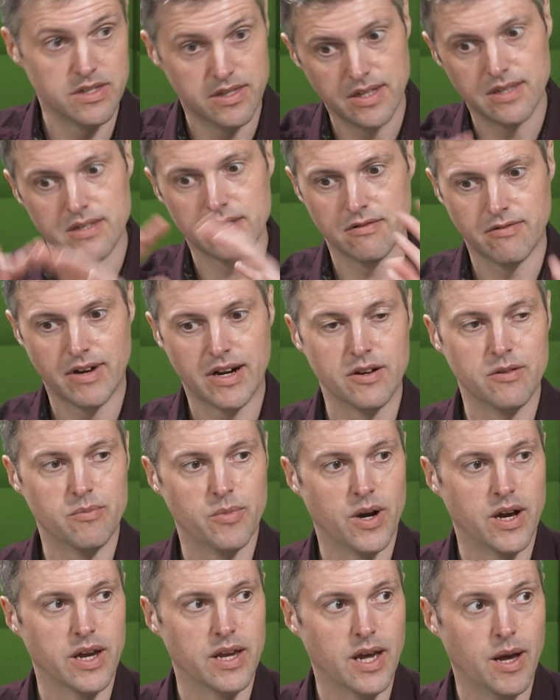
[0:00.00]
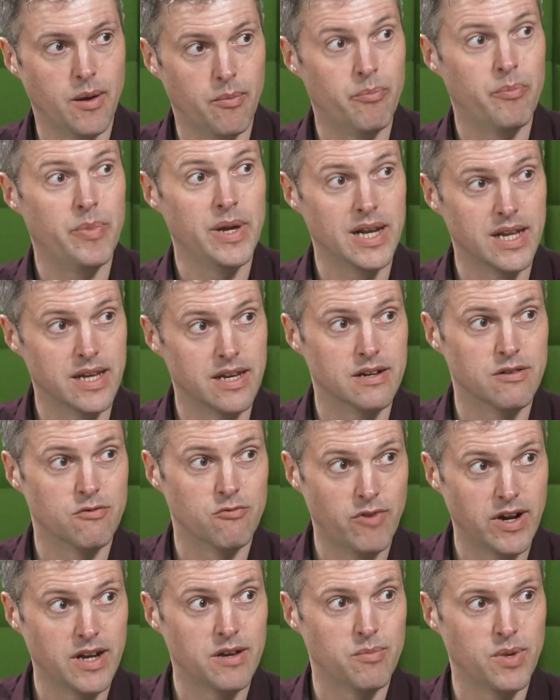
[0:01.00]
is then surrounded by 1 billion
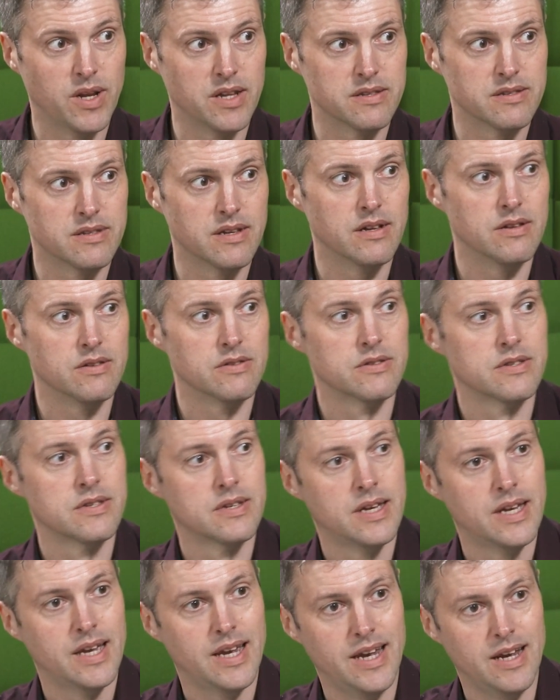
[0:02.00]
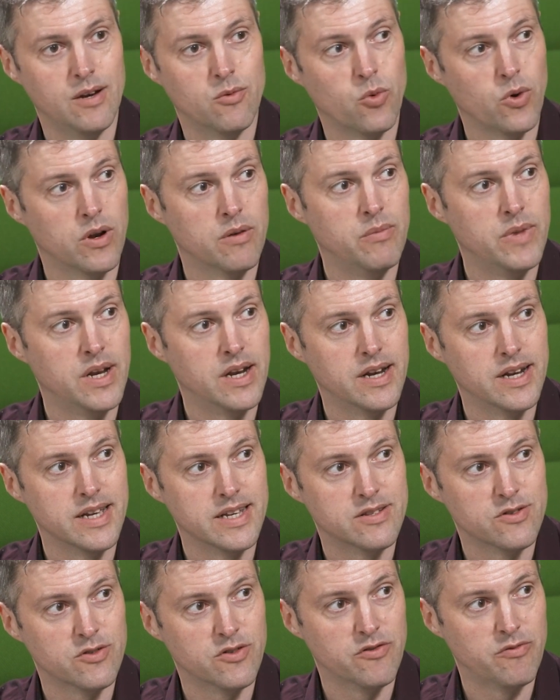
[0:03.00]
red blood cells in 1
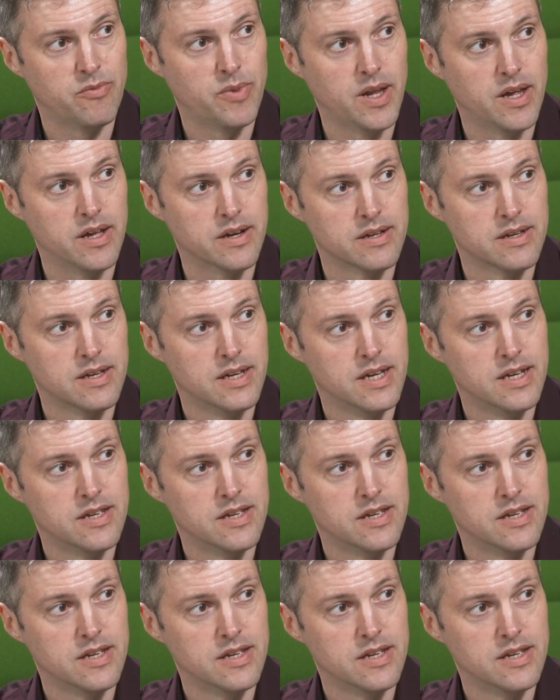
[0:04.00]
milliliter of blood.